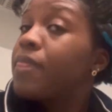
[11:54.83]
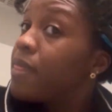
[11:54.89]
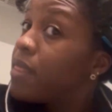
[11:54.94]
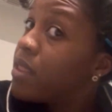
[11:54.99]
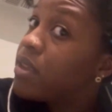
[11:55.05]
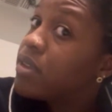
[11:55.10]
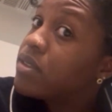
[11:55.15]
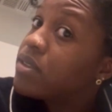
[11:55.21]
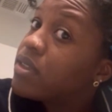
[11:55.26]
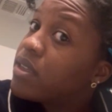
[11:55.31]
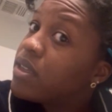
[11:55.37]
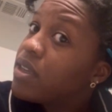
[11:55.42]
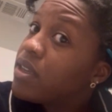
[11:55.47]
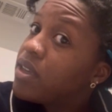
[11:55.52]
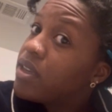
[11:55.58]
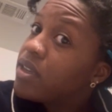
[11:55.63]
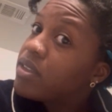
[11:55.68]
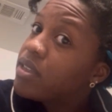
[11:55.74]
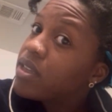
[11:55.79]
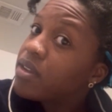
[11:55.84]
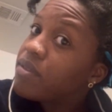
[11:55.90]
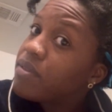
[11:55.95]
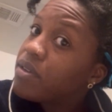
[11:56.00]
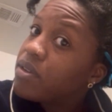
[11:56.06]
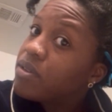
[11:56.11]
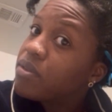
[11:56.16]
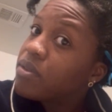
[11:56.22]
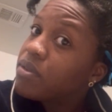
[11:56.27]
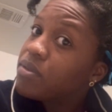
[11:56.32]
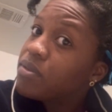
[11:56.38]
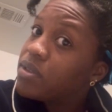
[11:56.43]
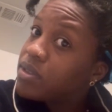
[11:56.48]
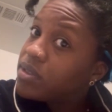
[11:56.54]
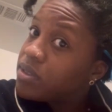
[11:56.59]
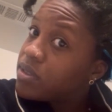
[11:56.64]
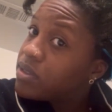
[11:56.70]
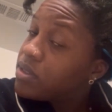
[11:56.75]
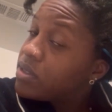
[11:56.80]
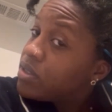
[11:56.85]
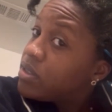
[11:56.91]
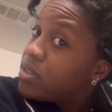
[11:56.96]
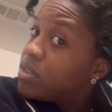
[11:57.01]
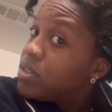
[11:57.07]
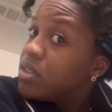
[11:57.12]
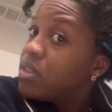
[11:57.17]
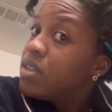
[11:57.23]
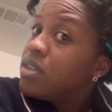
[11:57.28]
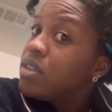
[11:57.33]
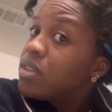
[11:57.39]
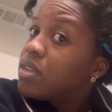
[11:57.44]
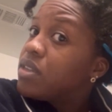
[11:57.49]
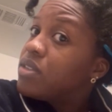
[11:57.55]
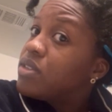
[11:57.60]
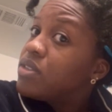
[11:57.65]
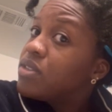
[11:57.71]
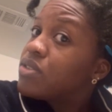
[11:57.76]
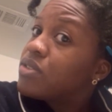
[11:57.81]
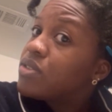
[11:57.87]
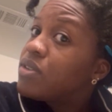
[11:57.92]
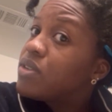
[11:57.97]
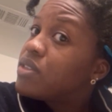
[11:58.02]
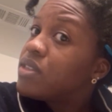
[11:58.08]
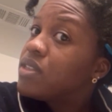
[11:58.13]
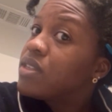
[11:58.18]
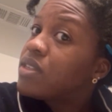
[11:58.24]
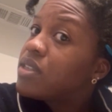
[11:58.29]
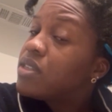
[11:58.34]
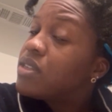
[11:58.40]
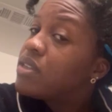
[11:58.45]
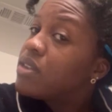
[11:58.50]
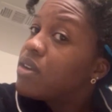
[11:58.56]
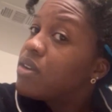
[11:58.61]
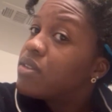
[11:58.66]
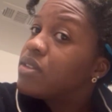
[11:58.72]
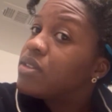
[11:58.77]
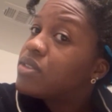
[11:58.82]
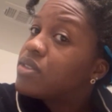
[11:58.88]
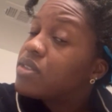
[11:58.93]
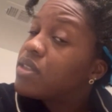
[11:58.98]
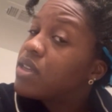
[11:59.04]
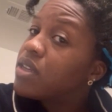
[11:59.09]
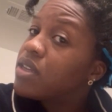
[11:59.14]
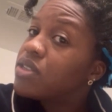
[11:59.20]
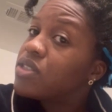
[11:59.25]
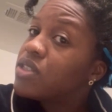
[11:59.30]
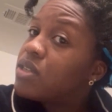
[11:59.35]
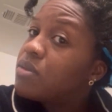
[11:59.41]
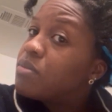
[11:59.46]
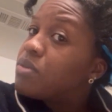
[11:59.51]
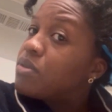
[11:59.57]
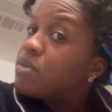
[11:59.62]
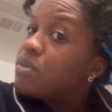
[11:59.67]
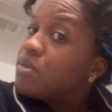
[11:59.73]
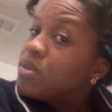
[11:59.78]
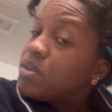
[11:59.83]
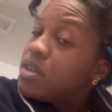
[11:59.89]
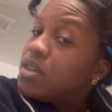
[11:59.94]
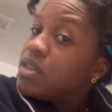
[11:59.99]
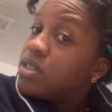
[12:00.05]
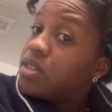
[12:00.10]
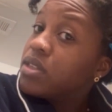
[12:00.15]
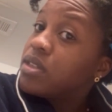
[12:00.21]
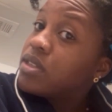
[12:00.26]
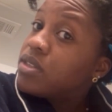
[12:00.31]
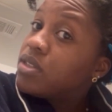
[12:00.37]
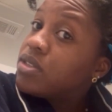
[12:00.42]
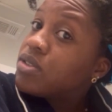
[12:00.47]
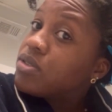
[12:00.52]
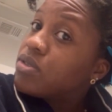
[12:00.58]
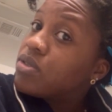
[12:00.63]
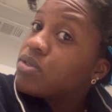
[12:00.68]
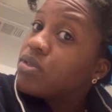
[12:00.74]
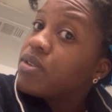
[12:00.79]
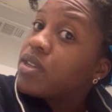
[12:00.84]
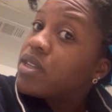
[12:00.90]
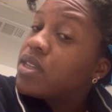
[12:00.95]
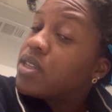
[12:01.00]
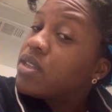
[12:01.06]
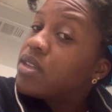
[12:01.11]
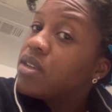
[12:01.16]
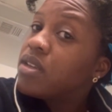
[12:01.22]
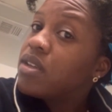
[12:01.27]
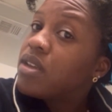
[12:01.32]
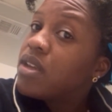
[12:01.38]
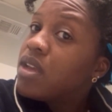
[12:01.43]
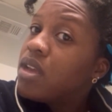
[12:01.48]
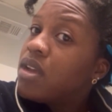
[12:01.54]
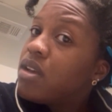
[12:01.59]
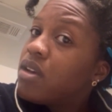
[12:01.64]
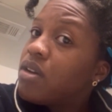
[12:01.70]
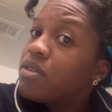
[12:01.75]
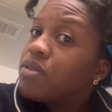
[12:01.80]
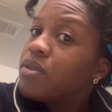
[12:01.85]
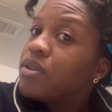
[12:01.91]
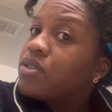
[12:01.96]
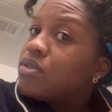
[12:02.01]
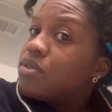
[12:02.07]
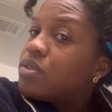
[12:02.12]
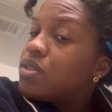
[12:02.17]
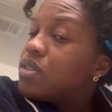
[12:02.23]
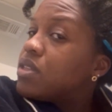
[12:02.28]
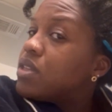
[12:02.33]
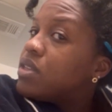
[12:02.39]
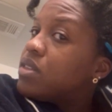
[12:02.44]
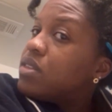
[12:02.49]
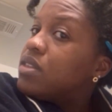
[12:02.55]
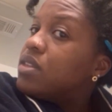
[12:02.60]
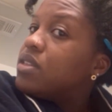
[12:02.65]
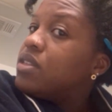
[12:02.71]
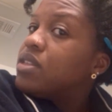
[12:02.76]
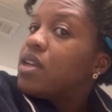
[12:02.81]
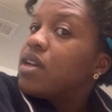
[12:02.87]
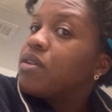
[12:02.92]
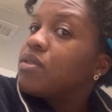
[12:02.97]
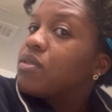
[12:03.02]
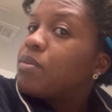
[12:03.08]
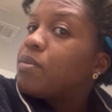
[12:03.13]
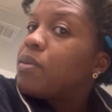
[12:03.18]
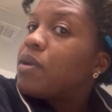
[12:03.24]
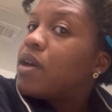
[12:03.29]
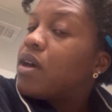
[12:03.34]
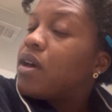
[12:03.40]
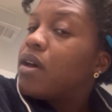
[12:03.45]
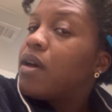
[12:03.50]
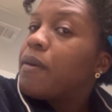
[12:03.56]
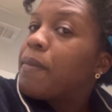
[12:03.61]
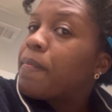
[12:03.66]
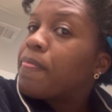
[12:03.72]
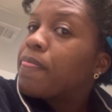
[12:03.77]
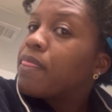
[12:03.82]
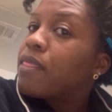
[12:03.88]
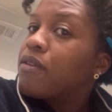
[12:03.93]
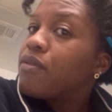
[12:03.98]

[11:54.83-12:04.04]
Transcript: It's like, hey, I think I've outgrown this conditioner, or this shampoo. The conditioner is great, although I do think they thinned out the